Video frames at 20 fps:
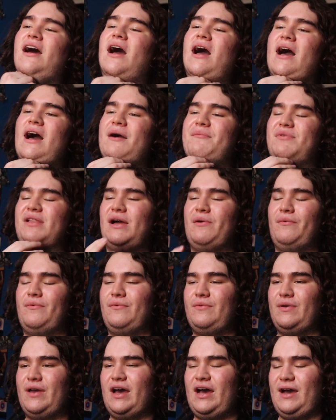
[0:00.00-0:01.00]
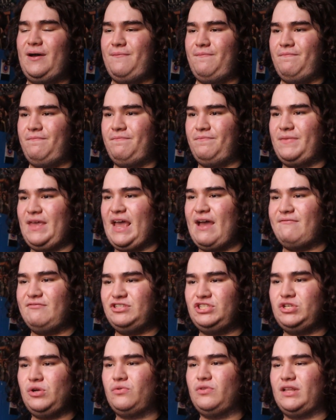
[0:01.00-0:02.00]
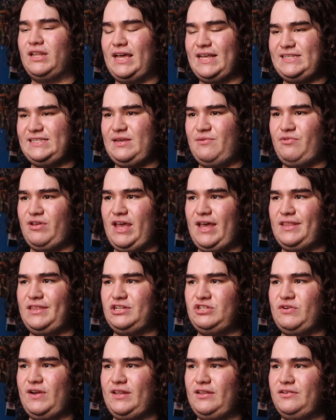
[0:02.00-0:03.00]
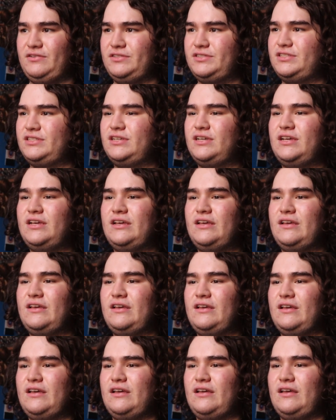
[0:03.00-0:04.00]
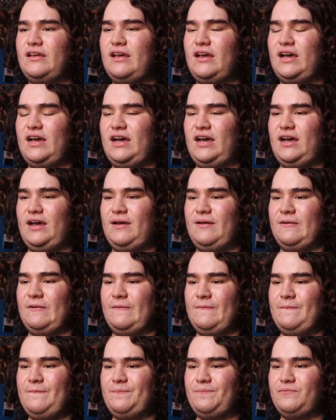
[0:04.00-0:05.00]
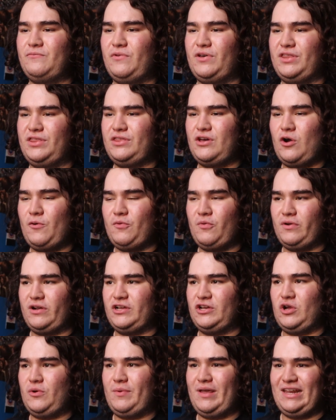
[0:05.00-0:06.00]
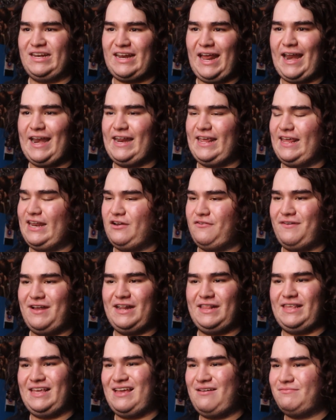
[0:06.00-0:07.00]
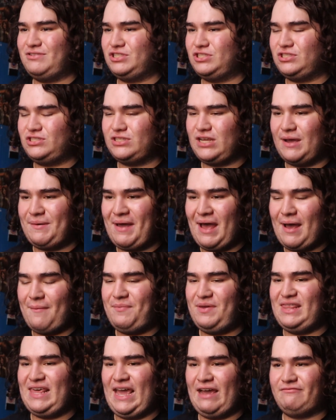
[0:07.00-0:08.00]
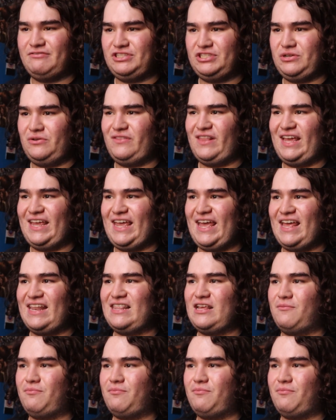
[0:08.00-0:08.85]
I'm glad they haven't shown the lightsaber yet in the trailers with Obi-Wan Kenobi igniting it or anything. I'm happy they haven't shown that yet.